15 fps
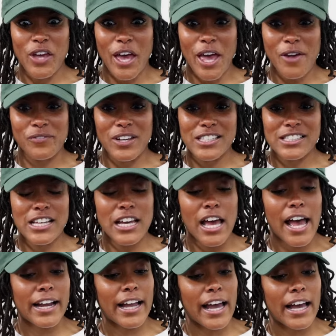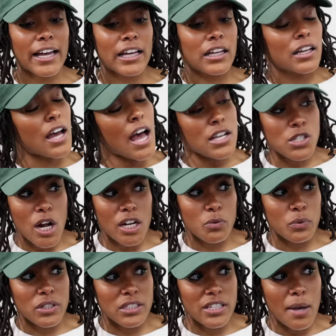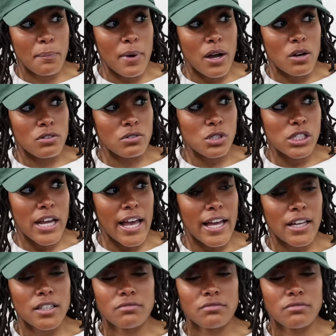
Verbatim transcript: I had my son, I got, I started with the Depo mm-hmm. shot.